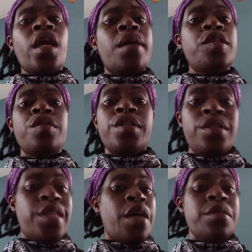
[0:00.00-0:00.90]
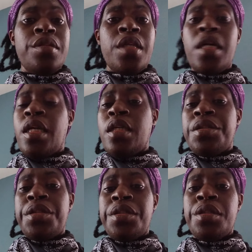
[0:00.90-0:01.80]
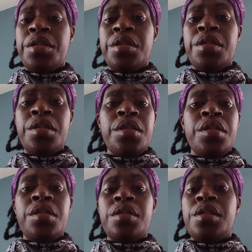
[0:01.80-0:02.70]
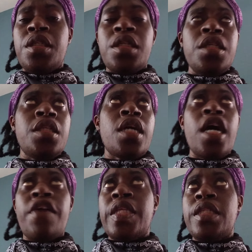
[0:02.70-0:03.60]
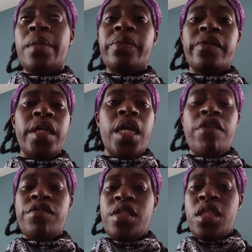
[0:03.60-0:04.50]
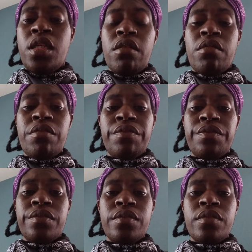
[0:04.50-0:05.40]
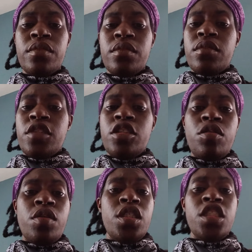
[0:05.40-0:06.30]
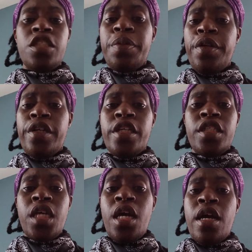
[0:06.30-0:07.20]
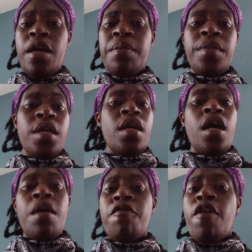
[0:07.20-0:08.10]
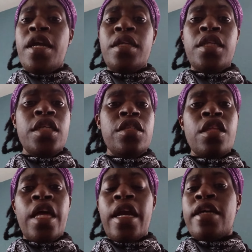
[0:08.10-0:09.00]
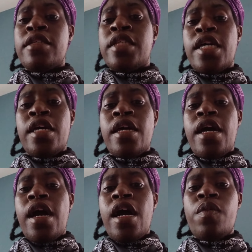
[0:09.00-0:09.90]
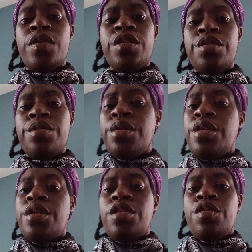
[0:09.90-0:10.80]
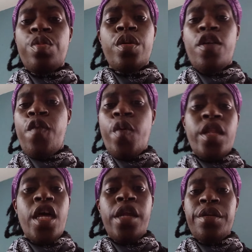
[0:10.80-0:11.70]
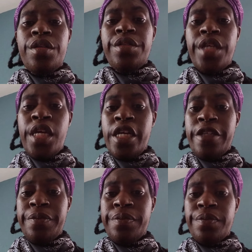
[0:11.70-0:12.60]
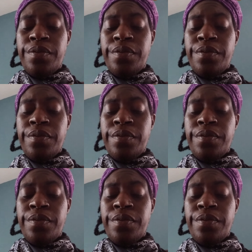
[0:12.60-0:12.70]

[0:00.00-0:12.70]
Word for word: I'm doing a thousand things so then I have to separate everything. So in this period of time, I'm writing in. So like I said, I would do three or four letters in.